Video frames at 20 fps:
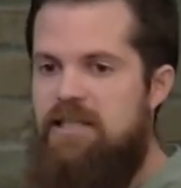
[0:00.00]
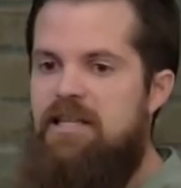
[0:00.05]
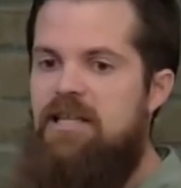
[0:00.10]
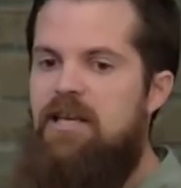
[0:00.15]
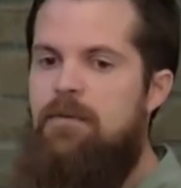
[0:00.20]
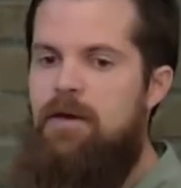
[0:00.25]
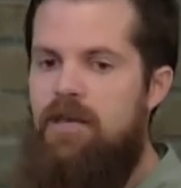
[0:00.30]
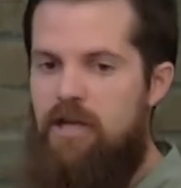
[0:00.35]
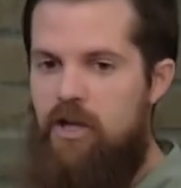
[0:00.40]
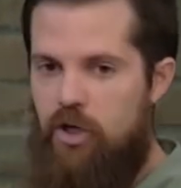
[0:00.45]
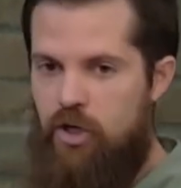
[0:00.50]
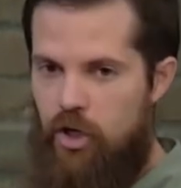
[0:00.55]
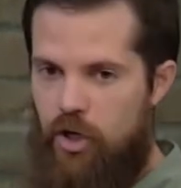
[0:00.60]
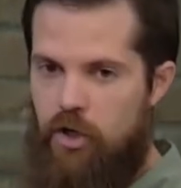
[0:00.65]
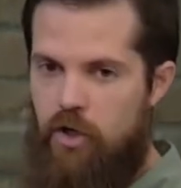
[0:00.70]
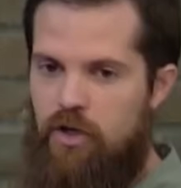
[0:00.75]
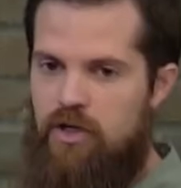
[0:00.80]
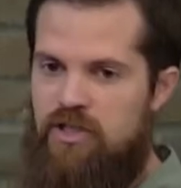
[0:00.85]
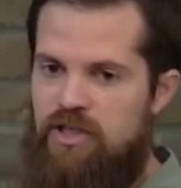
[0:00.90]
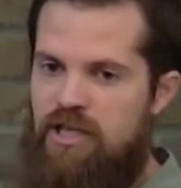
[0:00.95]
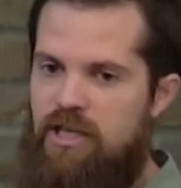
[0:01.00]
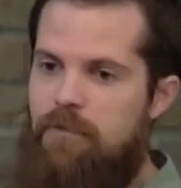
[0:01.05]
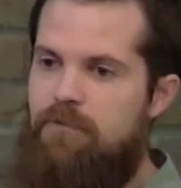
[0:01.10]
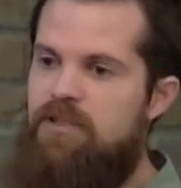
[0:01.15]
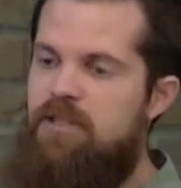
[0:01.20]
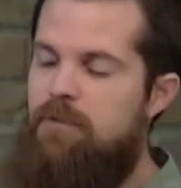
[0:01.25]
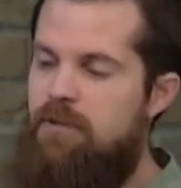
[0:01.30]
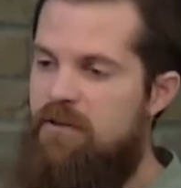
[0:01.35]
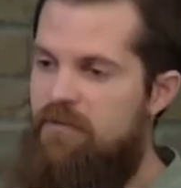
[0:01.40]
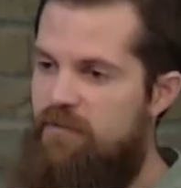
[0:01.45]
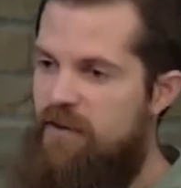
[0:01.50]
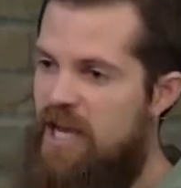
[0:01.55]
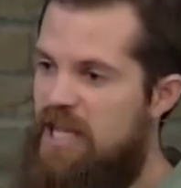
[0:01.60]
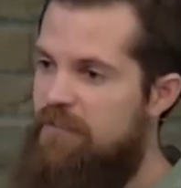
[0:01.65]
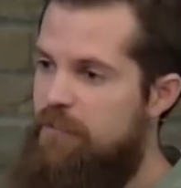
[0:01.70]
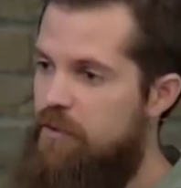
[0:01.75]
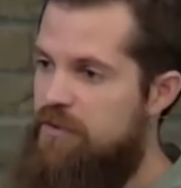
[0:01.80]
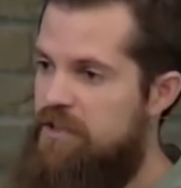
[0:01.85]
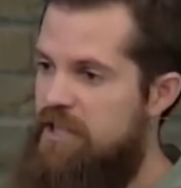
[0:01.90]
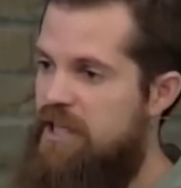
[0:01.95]
to them and encourage them to be
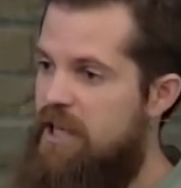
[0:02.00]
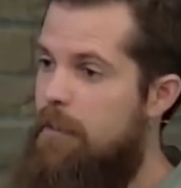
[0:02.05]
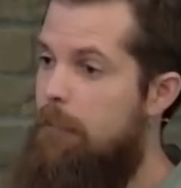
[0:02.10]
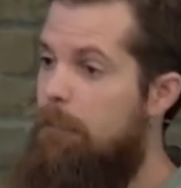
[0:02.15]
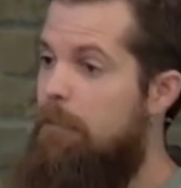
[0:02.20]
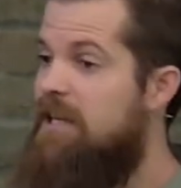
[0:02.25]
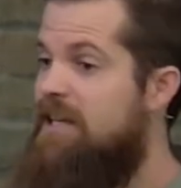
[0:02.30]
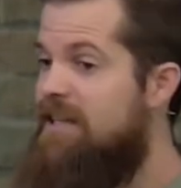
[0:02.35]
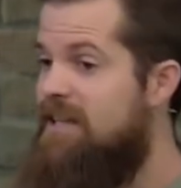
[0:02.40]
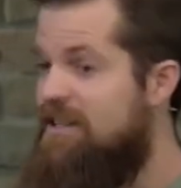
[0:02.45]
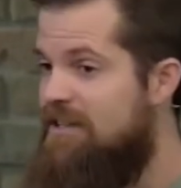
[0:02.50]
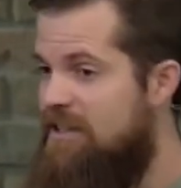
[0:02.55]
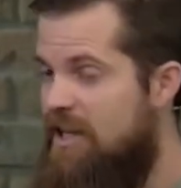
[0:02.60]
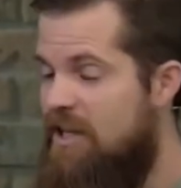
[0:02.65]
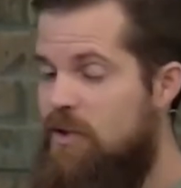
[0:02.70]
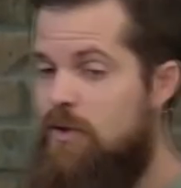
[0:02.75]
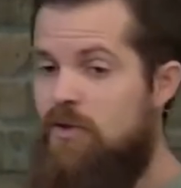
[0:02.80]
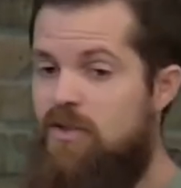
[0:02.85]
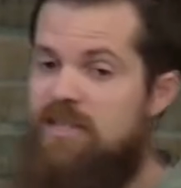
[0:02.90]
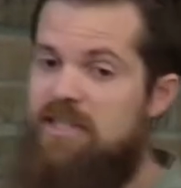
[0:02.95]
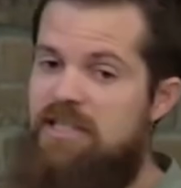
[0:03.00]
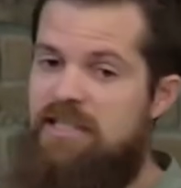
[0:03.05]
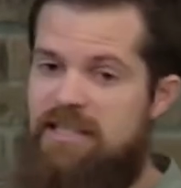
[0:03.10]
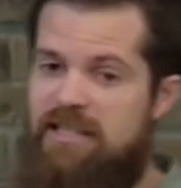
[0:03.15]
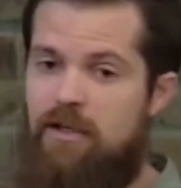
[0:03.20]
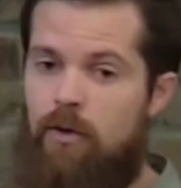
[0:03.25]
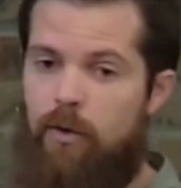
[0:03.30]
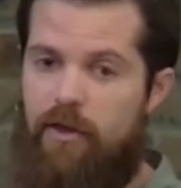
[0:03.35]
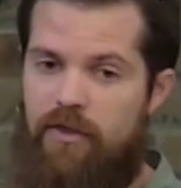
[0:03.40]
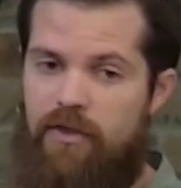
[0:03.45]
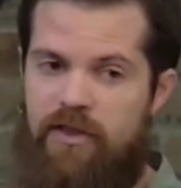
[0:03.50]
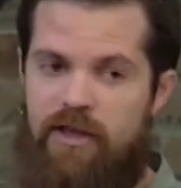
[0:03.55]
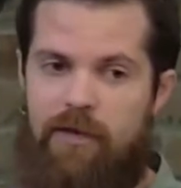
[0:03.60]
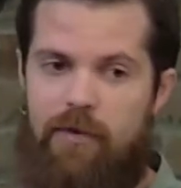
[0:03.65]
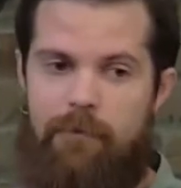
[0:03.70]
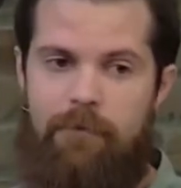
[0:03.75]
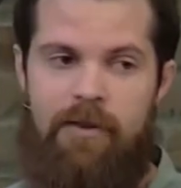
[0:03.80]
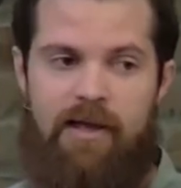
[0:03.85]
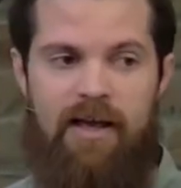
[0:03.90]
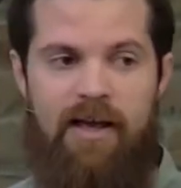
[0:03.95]
faithful to him, but he continues to deal with
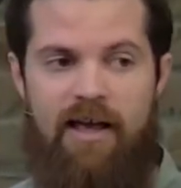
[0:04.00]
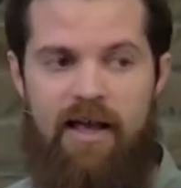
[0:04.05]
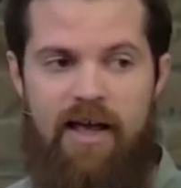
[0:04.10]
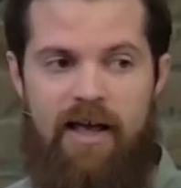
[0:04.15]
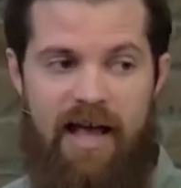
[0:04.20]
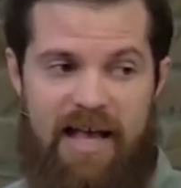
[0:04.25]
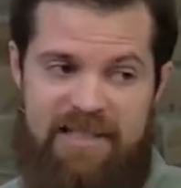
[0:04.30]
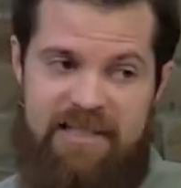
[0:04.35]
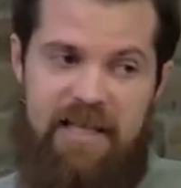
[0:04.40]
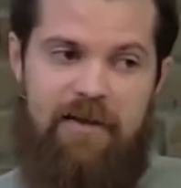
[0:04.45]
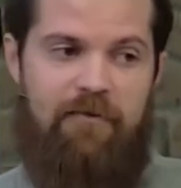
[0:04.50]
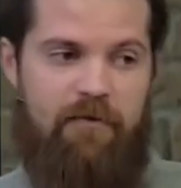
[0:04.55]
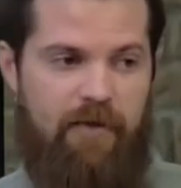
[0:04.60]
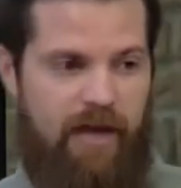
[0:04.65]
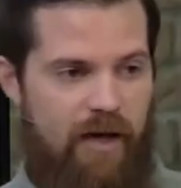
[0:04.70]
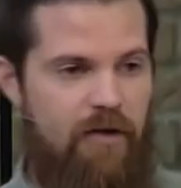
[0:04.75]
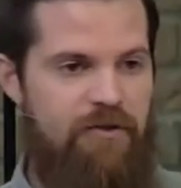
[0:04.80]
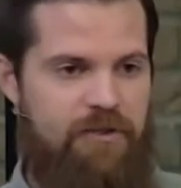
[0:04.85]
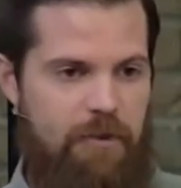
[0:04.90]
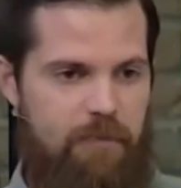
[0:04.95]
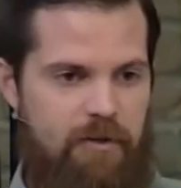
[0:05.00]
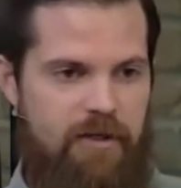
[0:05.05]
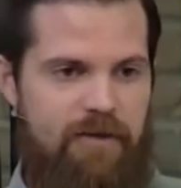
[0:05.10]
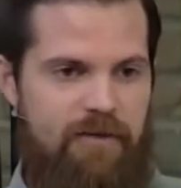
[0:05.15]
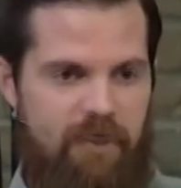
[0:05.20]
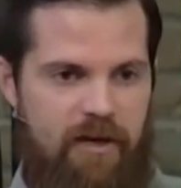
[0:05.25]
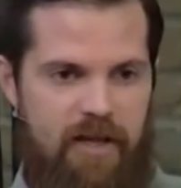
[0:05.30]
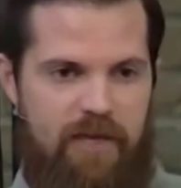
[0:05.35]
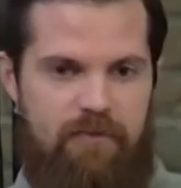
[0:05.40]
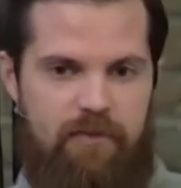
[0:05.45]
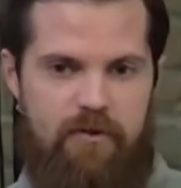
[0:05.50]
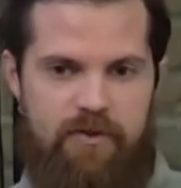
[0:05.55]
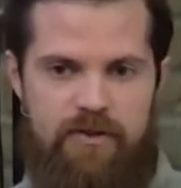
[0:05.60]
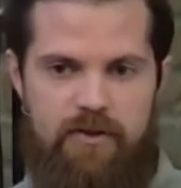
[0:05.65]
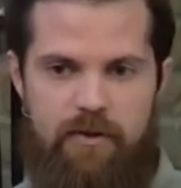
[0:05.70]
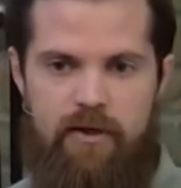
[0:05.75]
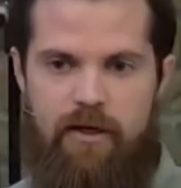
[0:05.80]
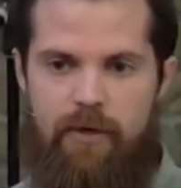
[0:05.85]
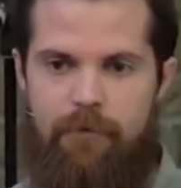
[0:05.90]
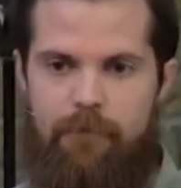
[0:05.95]
them as they fail to be faithful
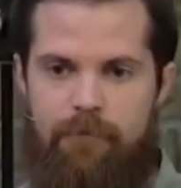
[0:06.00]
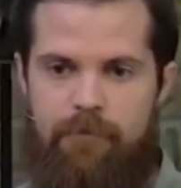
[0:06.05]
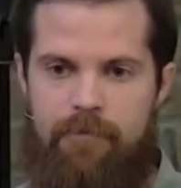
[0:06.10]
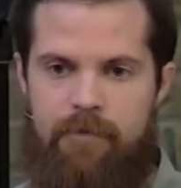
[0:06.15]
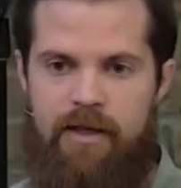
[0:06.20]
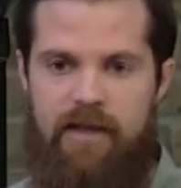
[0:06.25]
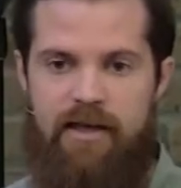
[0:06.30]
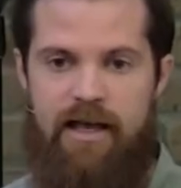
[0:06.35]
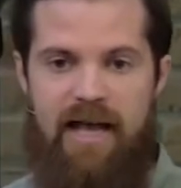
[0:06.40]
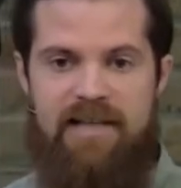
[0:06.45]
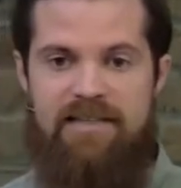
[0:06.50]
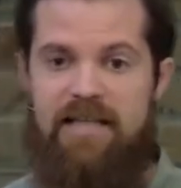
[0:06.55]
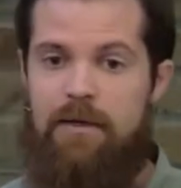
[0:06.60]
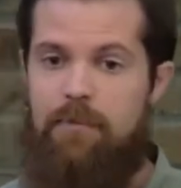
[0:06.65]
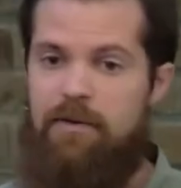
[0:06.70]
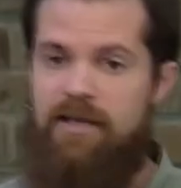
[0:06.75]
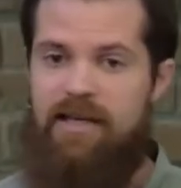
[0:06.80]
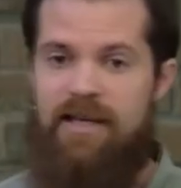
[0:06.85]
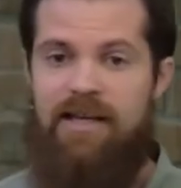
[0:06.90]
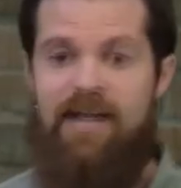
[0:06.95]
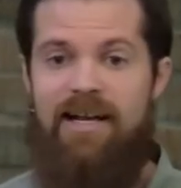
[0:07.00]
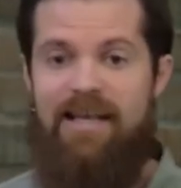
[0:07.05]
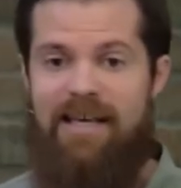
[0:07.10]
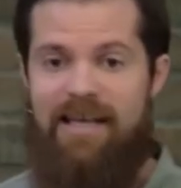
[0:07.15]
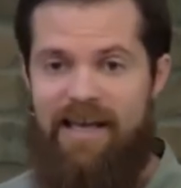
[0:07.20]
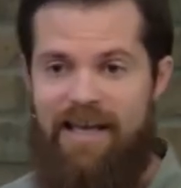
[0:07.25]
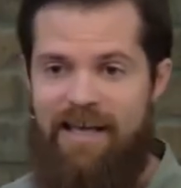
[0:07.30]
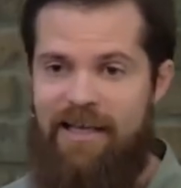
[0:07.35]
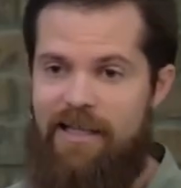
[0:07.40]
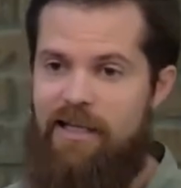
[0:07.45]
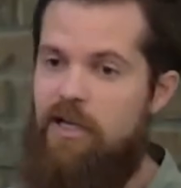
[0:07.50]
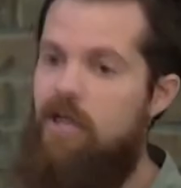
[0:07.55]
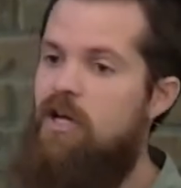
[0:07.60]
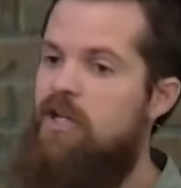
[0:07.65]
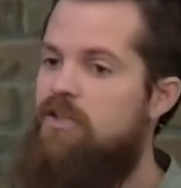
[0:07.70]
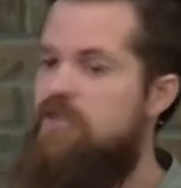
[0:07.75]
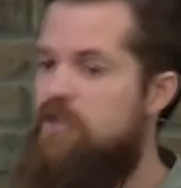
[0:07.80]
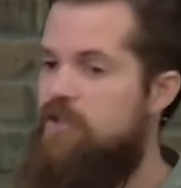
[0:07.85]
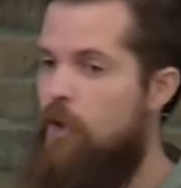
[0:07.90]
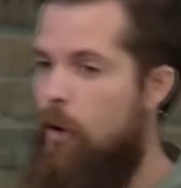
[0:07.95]
to him, as they begin again
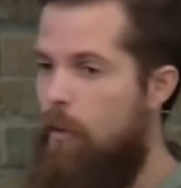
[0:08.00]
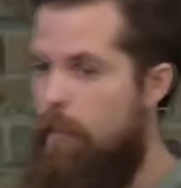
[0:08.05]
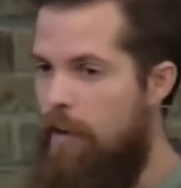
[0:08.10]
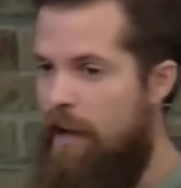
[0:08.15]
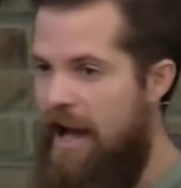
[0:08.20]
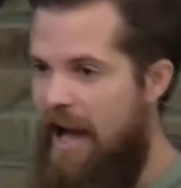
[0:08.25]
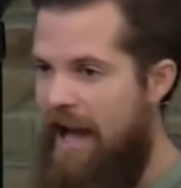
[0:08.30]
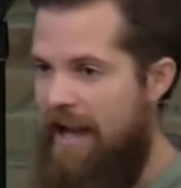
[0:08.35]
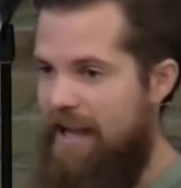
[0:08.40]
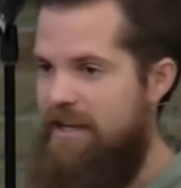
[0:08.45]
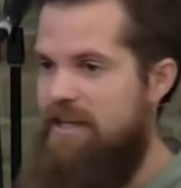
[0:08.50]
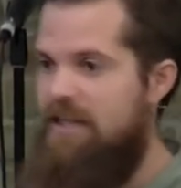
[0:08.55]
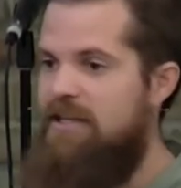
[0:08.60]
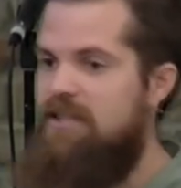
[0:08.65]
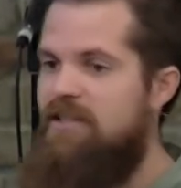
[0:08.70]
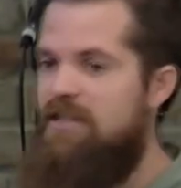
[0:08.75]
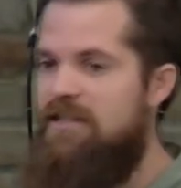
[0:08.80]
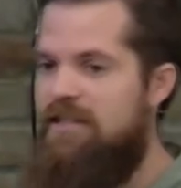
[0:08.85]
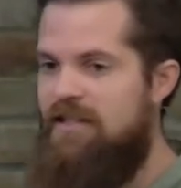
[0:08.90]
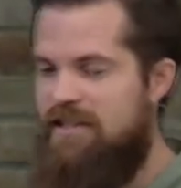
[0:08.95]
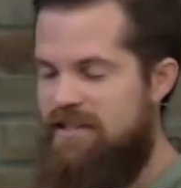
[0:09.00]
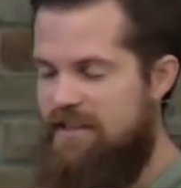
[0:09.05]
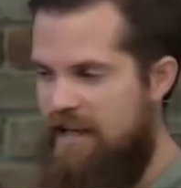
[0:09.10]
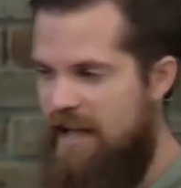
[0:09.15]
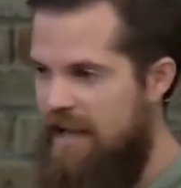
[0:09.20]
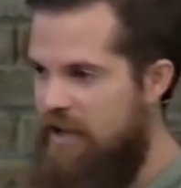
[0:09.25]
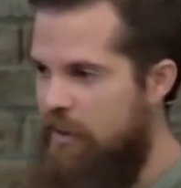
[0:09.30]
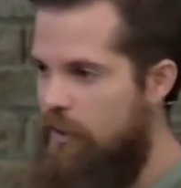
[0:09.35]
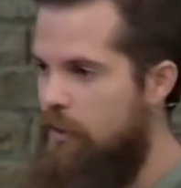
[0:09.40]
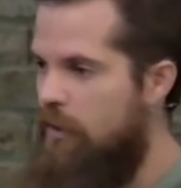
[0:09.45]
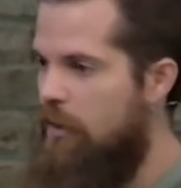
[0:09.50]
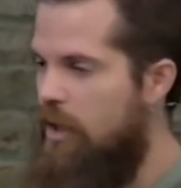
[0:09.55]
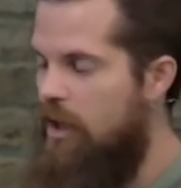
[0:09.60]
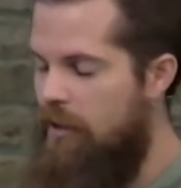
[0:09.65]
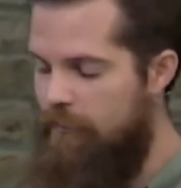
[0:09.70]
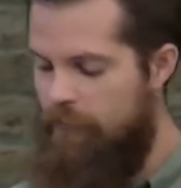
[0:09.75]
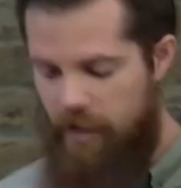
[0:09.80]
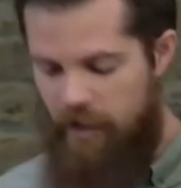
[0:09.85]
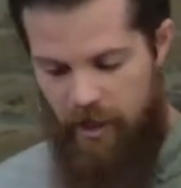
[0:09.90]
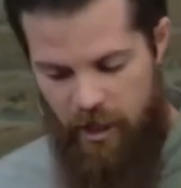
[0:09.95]
to go back into this cycle
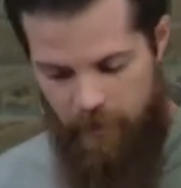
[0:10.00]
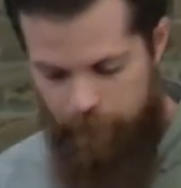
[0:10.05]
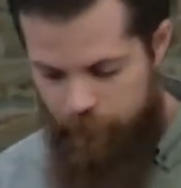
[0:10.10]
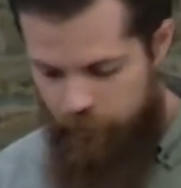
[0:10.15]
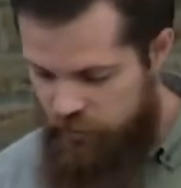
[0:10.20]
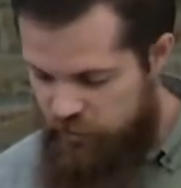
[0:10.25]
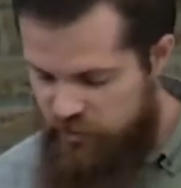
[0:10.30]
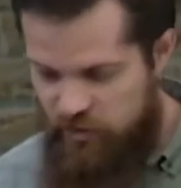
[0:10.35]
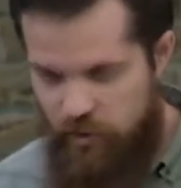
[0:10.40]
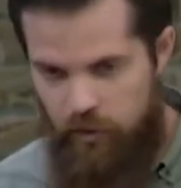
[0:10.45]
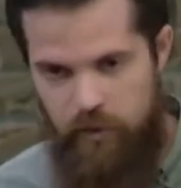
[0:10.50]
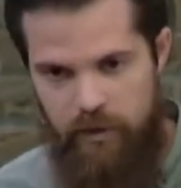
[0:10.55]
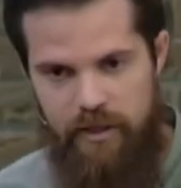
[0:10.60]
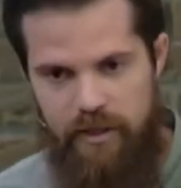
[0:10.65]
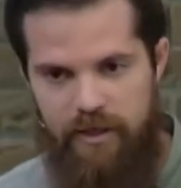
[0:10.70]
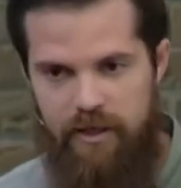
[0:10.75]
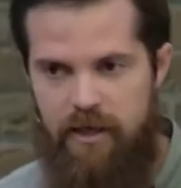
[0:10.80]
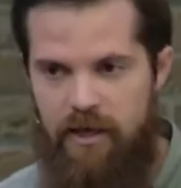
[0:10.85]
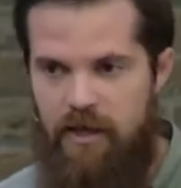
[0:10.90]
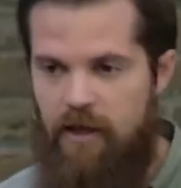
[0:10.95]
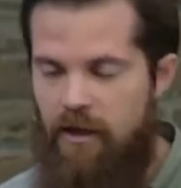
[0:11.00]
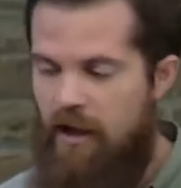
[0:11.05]
of pursuing